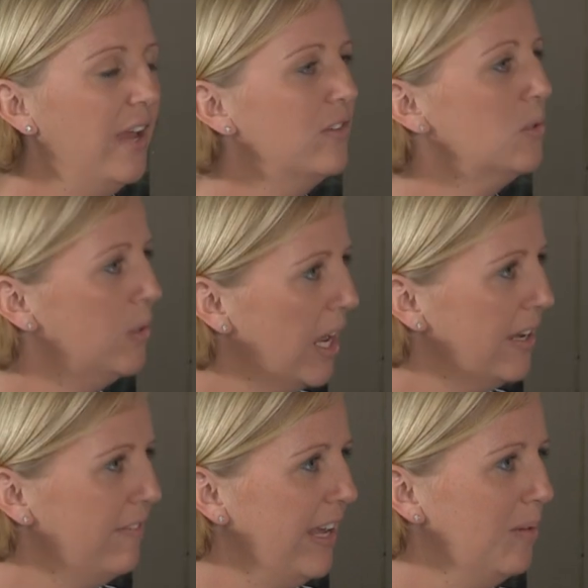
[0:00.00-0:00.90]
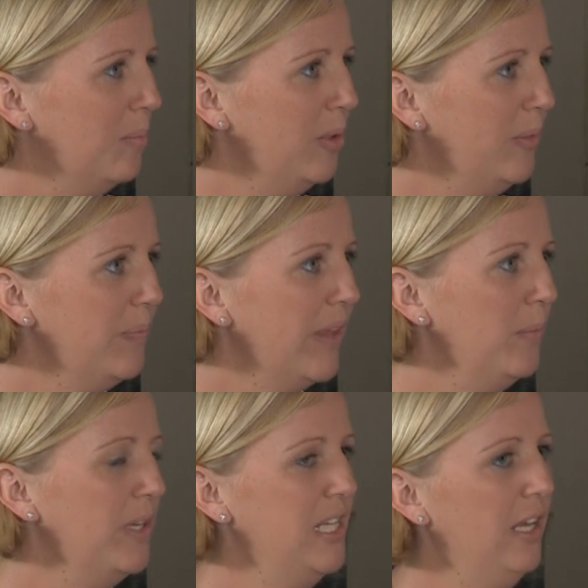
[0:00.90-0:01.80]
we have a tour guide available and
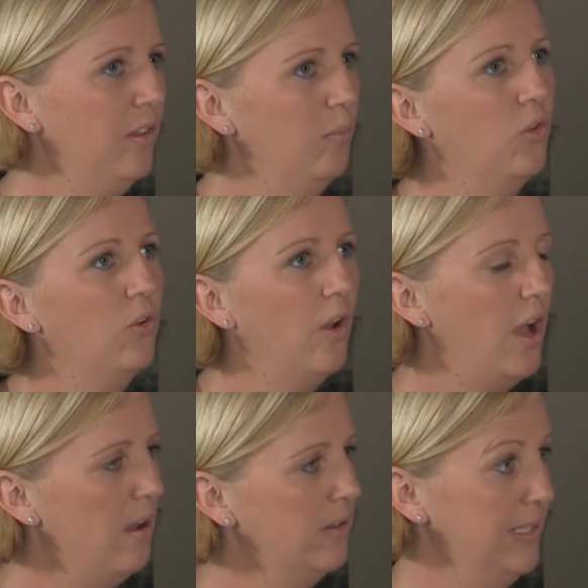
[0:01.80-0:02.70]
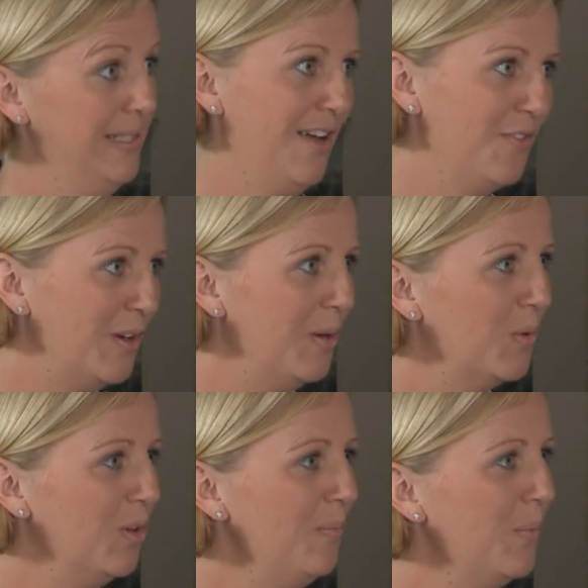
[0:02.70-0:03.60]
we take them through our discovery
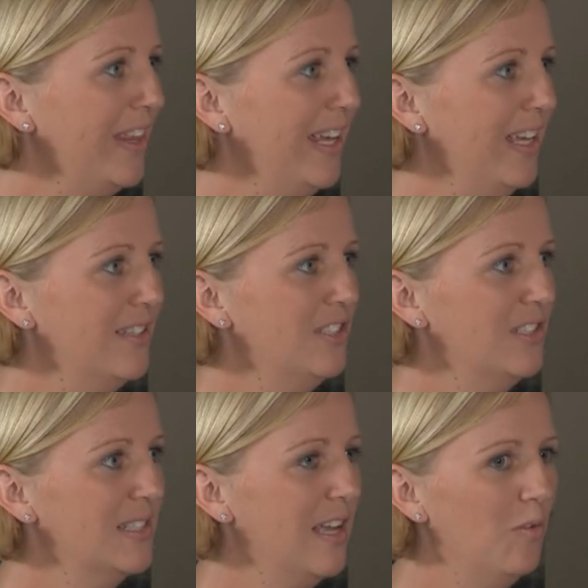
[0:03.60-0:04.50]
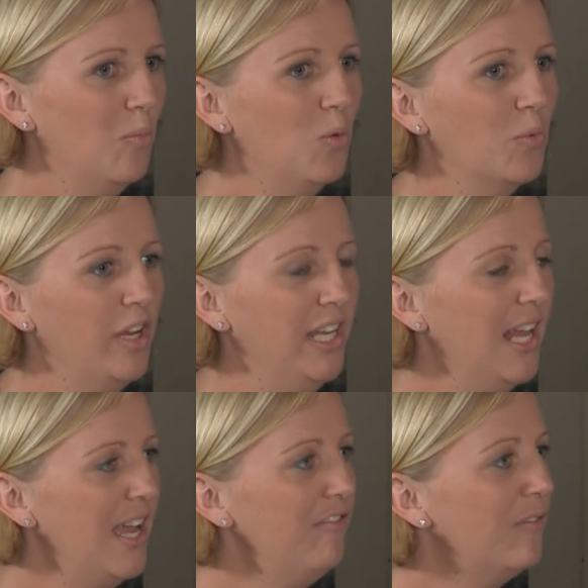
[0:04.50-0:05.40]
room where they get to discover more marine
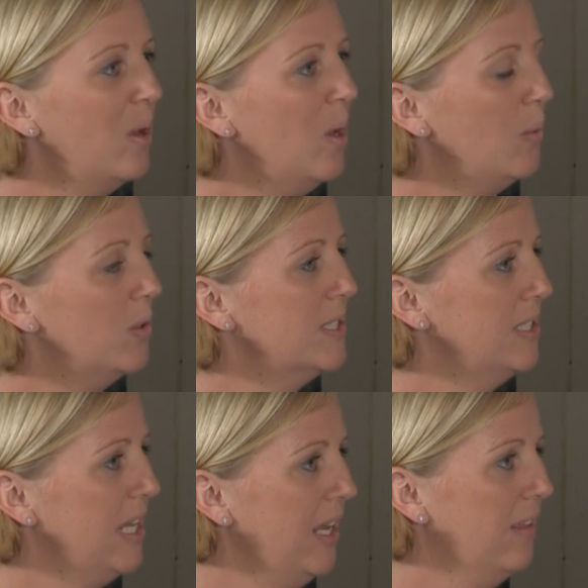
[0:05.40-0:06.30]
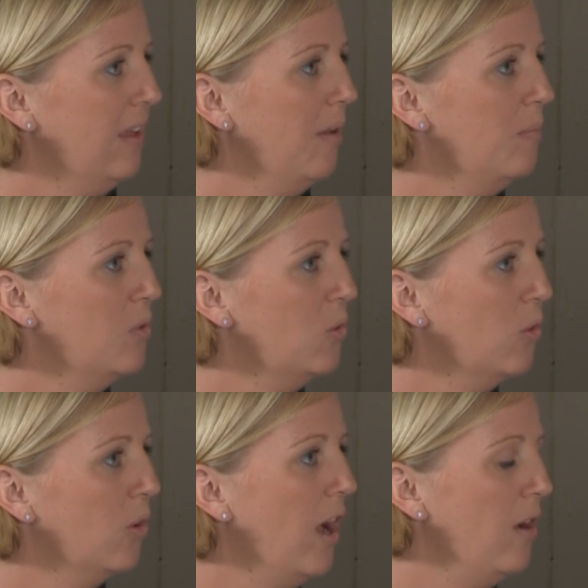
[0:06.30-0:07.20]
life. We also take them
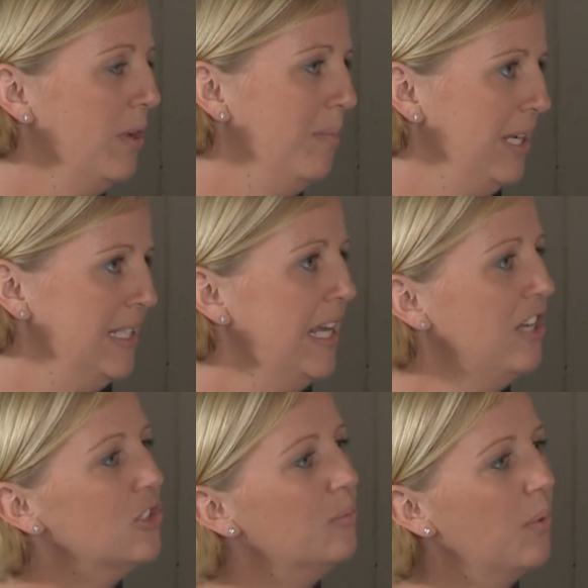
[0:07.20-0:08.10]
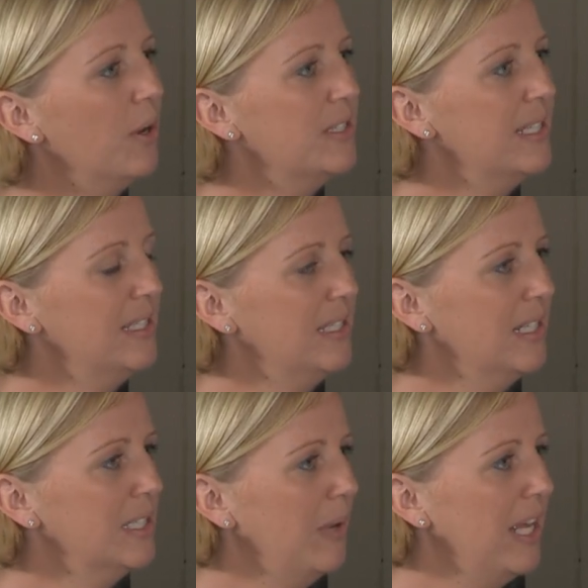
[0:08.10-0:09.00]
through our rehabilitation process and
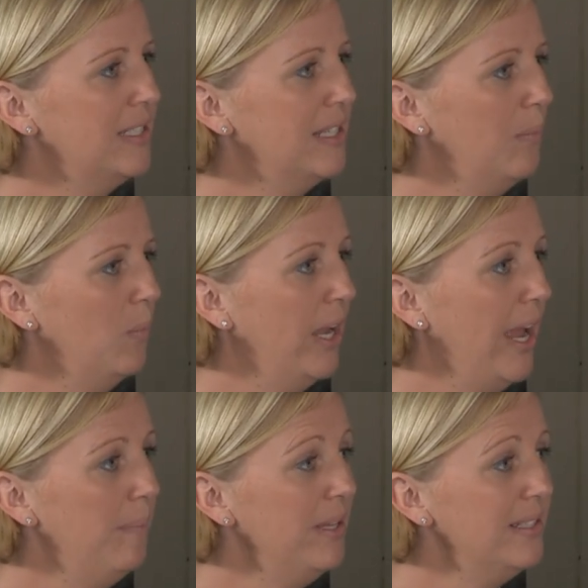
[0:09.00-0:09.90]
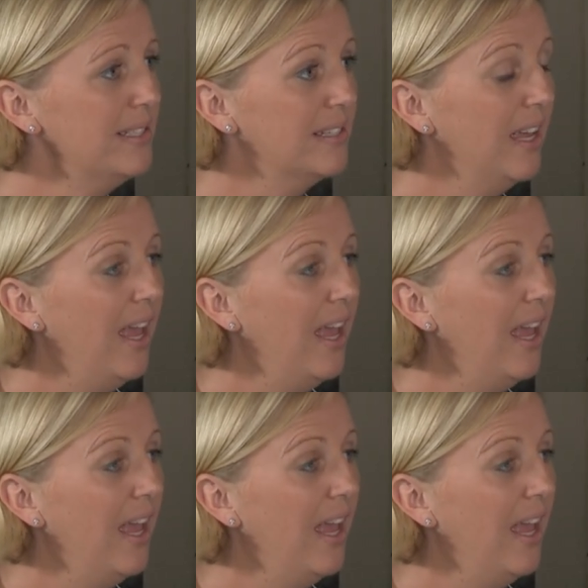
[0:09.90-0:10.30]
explain to them what happens.